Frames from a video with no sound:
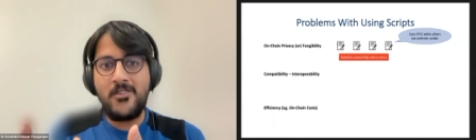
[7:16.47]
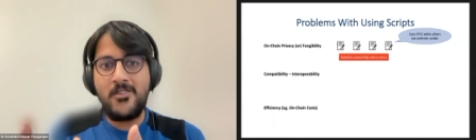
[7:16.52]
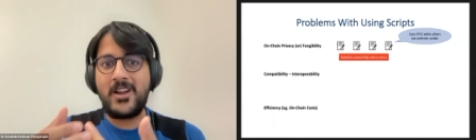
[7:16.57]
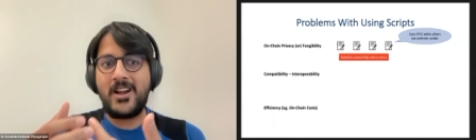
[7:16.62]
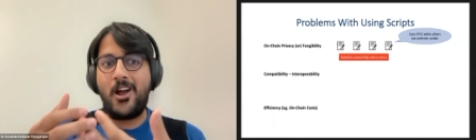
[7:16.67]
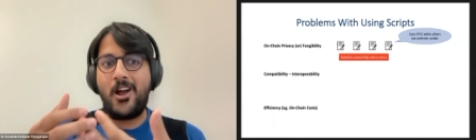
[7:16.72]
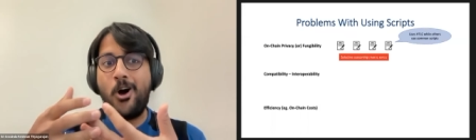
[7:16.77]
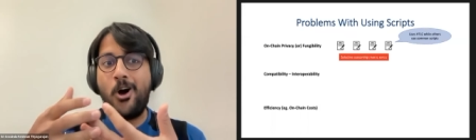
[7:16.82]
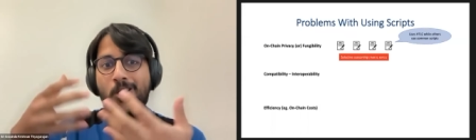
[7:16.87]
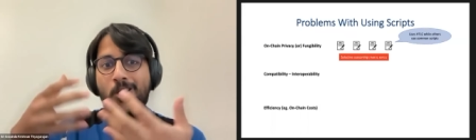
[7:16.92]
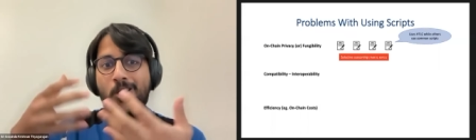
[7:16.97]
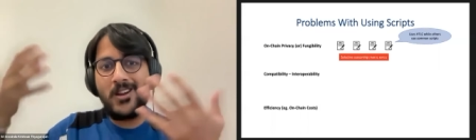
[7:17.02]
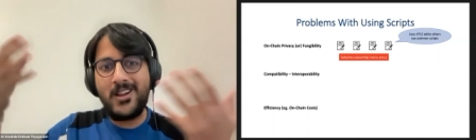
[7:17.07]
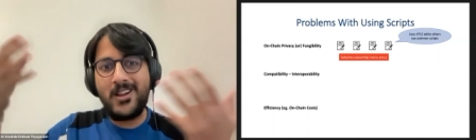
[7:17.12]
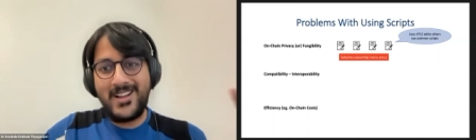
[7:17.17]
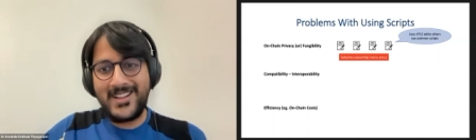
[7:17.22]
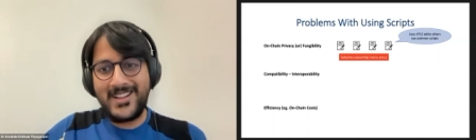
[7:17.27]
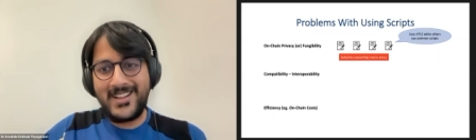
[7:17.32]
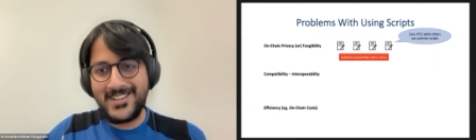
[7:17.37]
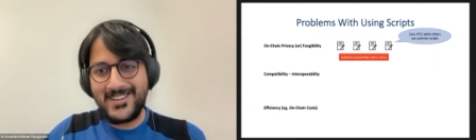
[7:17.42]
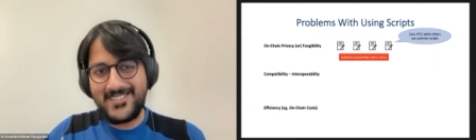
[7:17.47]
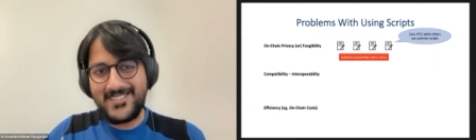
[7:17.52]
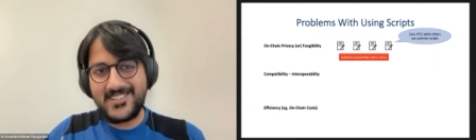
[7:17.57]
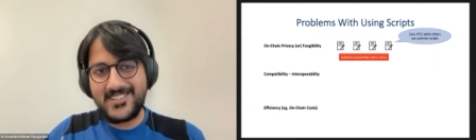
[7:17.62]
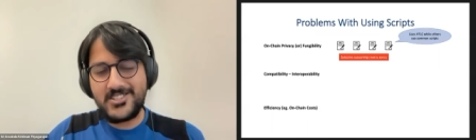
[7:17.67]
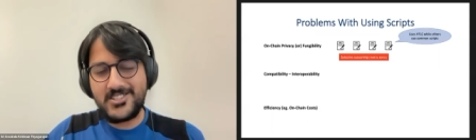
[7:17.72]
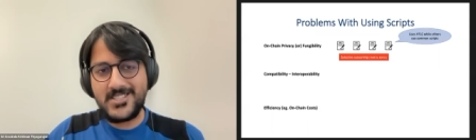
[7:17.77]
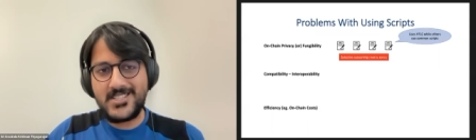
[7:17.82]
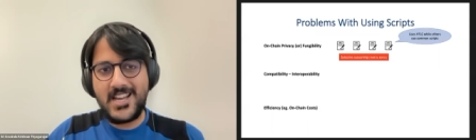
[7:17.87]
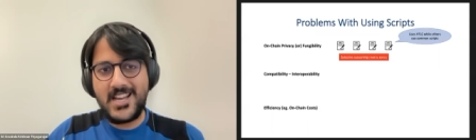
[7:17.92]
when all
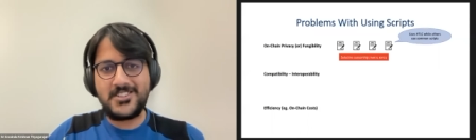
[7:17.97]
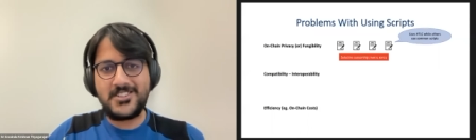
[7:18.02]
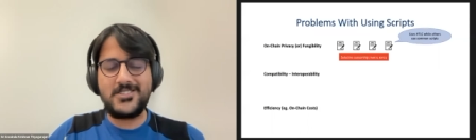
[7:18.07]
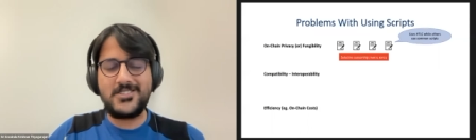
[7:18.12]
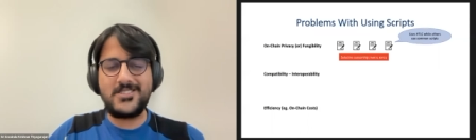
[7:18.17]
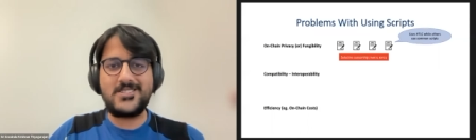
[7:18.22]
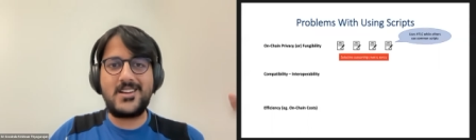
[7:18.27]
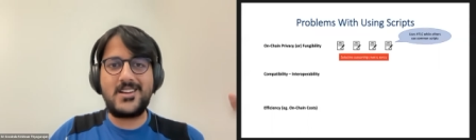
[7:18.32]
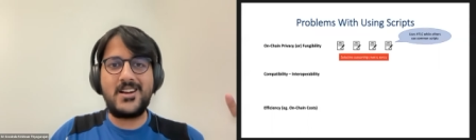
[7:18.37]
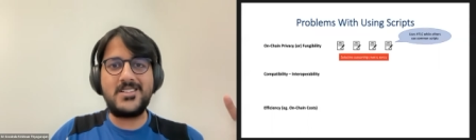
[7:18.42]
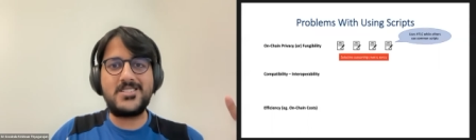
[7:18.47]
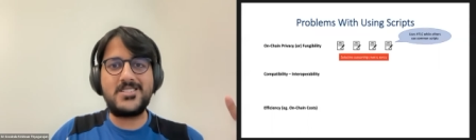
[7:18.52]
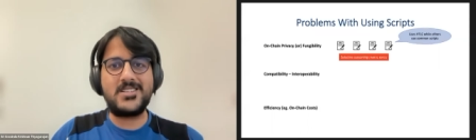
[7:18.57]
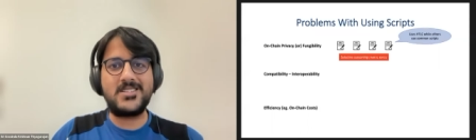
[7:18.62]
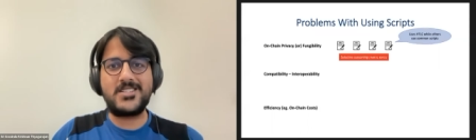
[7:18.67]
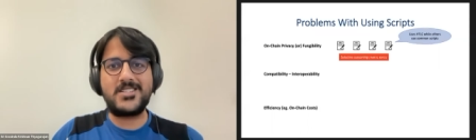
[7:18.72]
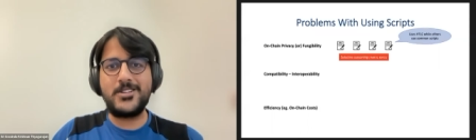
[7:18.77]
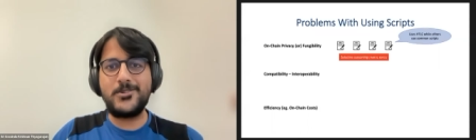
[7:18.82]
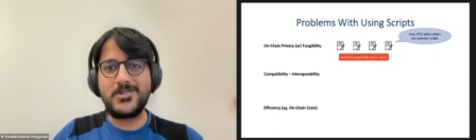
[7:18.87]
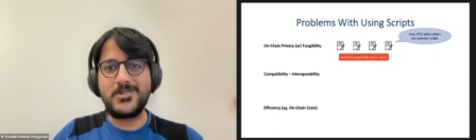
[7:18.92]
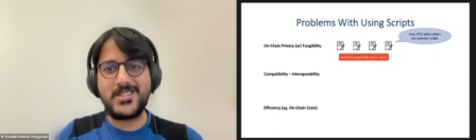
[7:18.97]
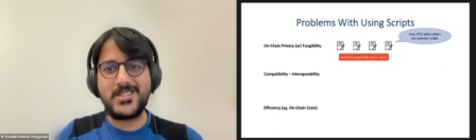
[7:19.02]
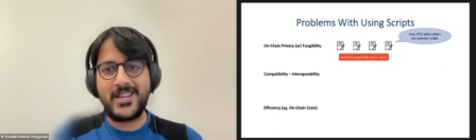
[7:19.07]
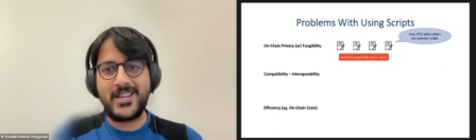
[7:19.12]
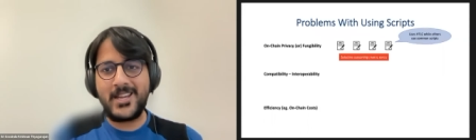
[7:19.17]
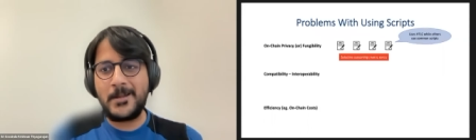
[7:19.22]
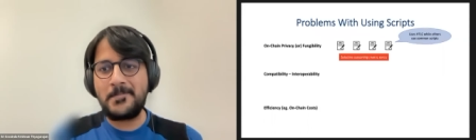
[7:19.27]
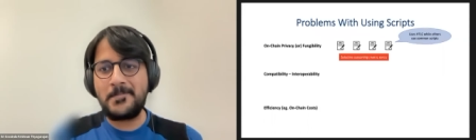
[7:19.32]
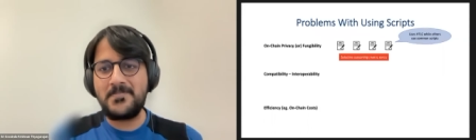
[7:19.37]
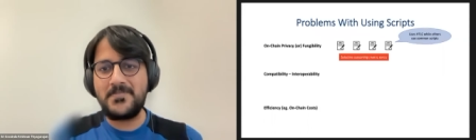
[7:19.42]
other transactions are just
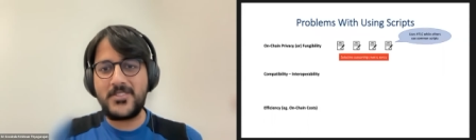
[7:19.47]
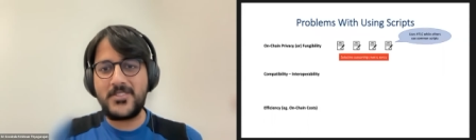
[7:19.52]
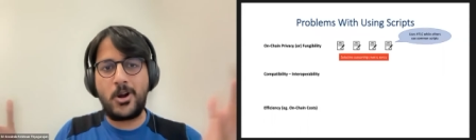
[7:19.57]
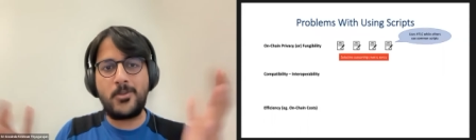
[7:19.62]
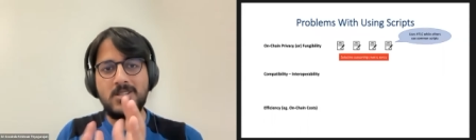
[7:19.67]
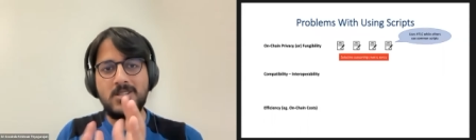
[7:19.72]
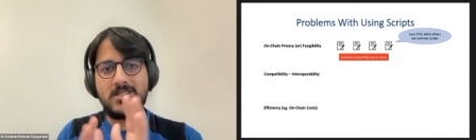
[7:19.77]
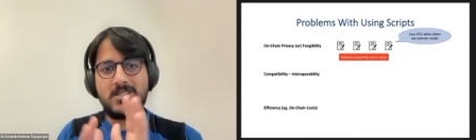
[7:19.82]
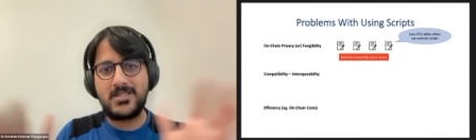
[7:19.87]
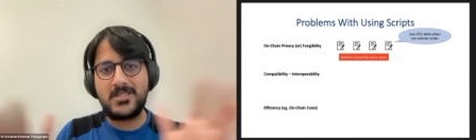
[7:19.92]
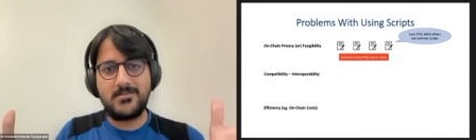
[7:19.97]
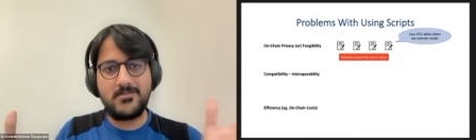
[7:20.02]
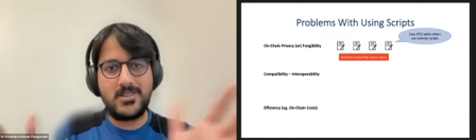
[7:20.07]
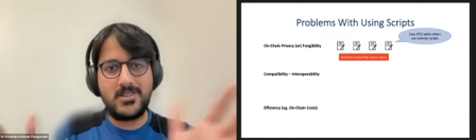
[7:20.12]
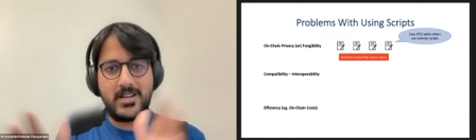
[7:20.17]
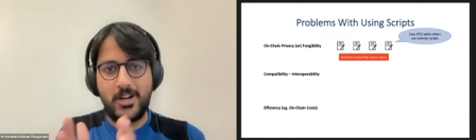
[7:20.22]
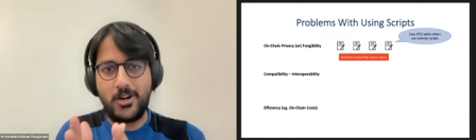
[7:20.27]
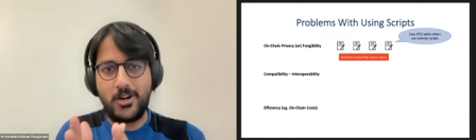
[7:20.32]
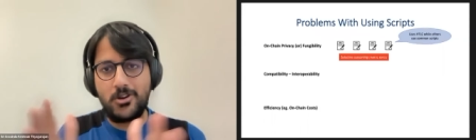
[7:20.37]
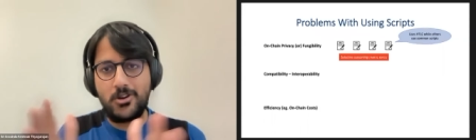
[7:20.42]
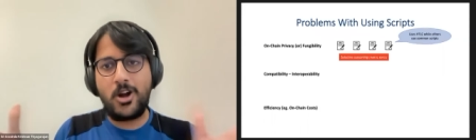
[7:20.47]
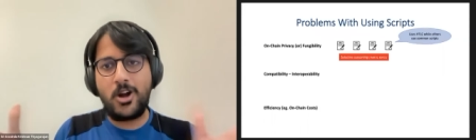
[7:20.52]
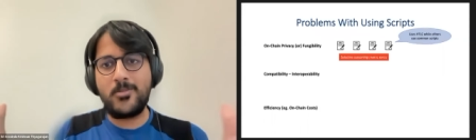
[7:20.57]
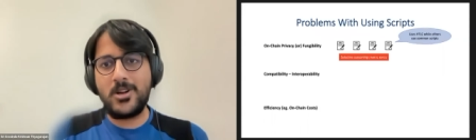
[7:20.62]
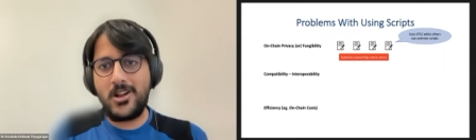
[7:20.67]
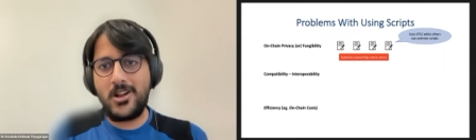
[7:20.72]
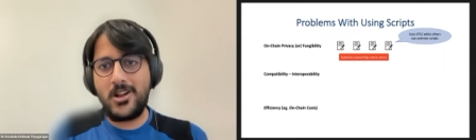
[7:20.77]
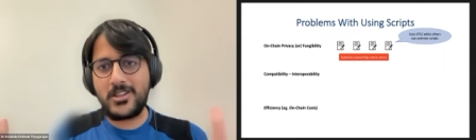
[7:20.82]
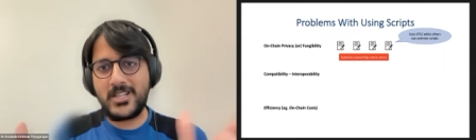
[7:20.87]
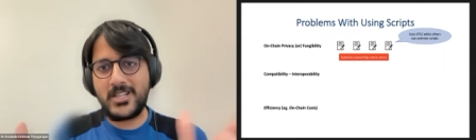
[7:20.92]
using normal, you know,
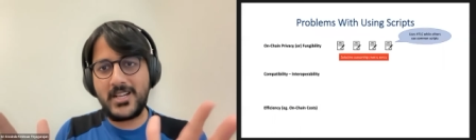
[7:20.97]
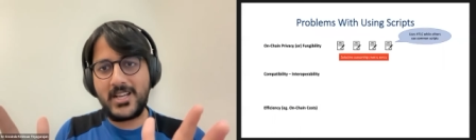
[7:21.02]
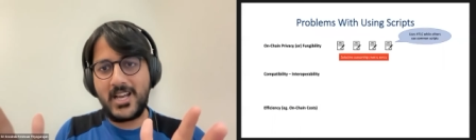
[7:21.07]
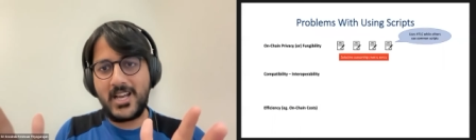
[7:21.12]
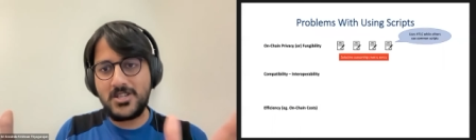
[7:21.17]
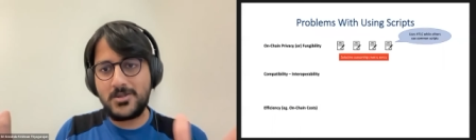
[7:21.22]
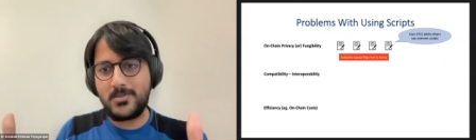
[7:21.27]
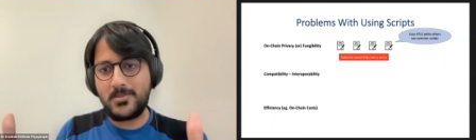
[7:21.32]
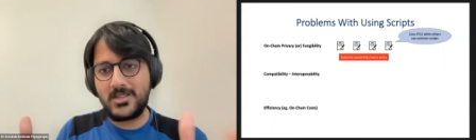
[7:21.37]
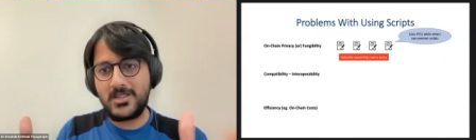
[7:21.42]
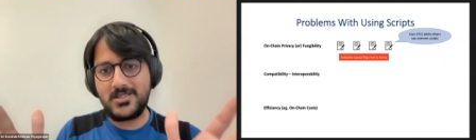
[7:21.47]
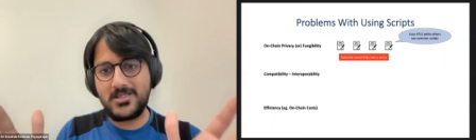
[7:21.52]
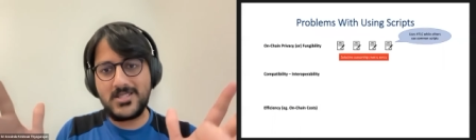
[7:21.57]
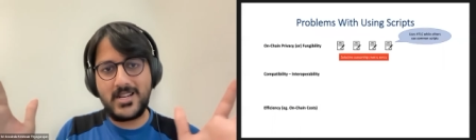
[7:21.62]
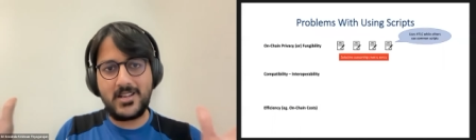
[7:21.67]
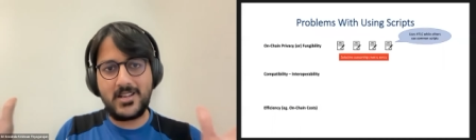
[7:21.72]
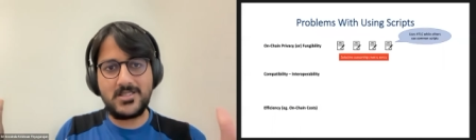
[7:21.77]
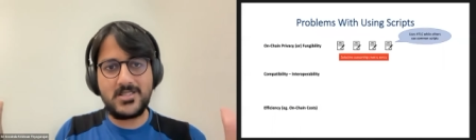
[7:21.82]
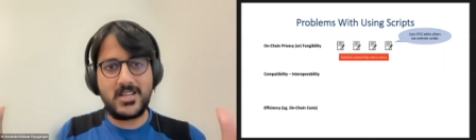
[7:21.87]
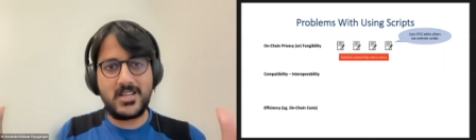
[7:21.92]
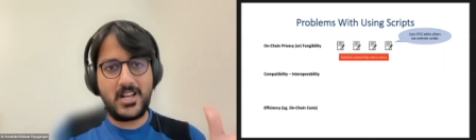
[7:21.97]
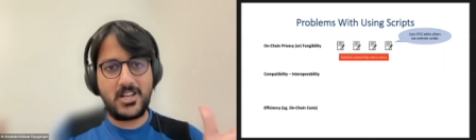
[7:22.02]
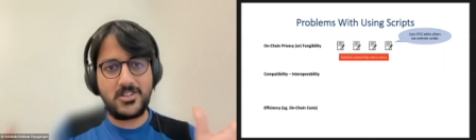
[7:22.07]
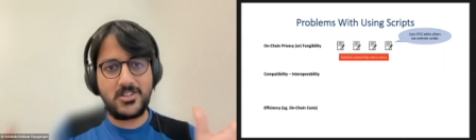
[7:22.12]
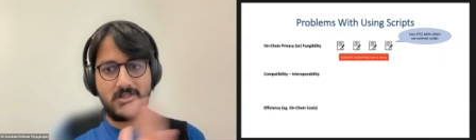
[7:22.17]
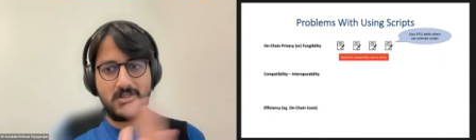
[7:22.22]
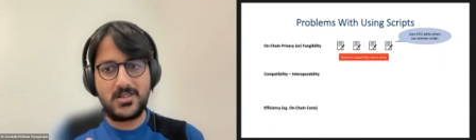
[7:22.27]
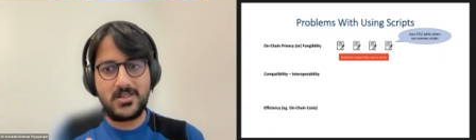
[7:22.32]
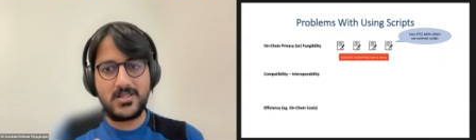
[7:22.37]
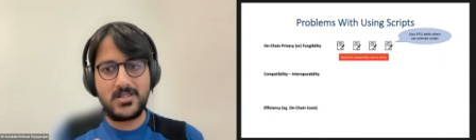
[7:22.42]
normal authentication methods like a
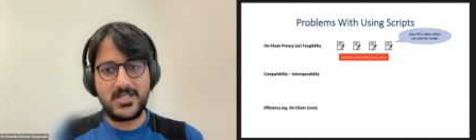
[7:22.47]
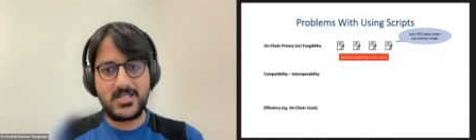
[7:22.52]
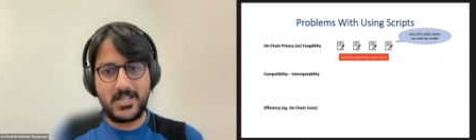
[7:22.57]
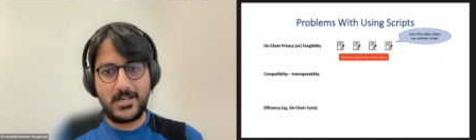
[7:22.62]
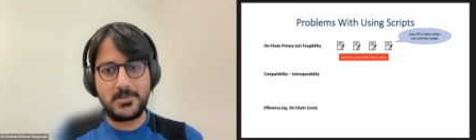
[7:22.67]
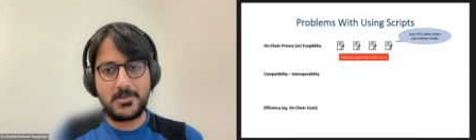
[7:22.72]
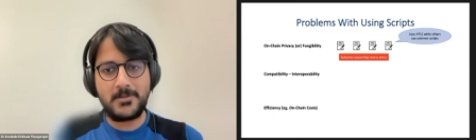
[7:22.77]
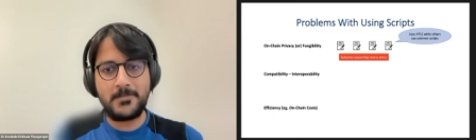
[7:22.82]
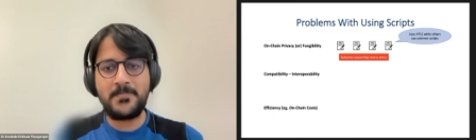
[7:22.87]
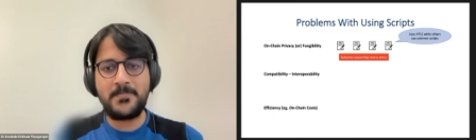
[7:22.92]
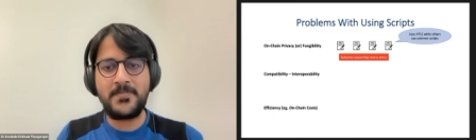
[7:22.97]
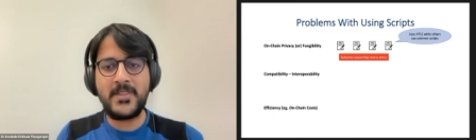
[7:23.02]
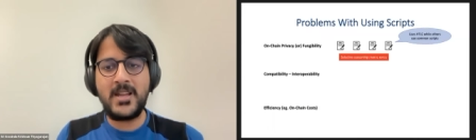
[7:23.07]
signature script.